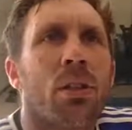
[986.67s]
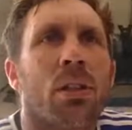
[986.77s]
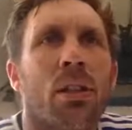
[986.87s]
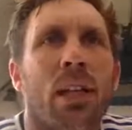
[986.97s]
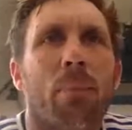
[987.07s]

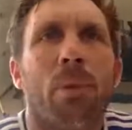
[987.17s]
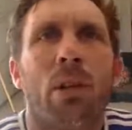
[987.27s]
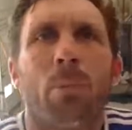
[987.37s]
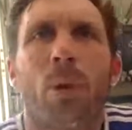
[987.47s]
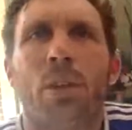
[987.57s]
Keeping
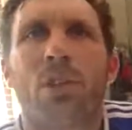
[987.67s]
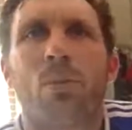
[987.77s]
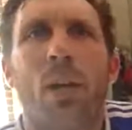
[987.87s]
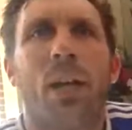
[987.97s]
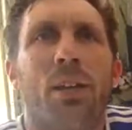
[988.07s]
your body
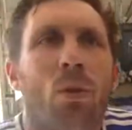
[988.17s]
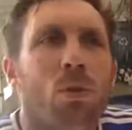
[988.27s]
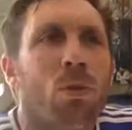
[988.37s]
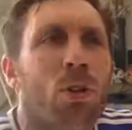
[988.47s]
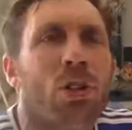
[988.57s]
square. Don't
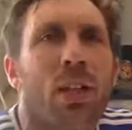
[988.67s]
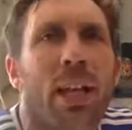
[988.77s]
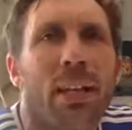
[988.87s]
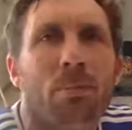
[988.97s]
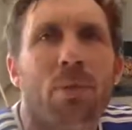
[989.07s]
cross your
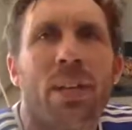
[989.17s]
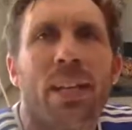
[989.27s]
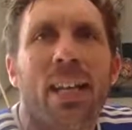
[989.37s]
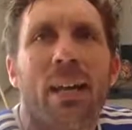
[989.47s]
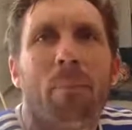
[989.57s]
legs. Bring your
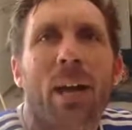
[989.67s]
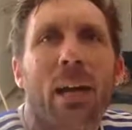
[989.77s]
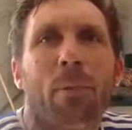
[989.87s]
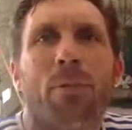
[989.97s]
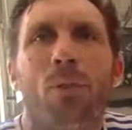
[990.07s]
leg
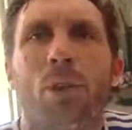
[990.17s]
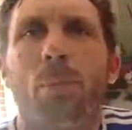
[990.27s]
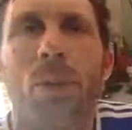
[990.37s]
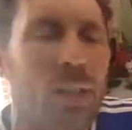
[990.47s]
back before you put it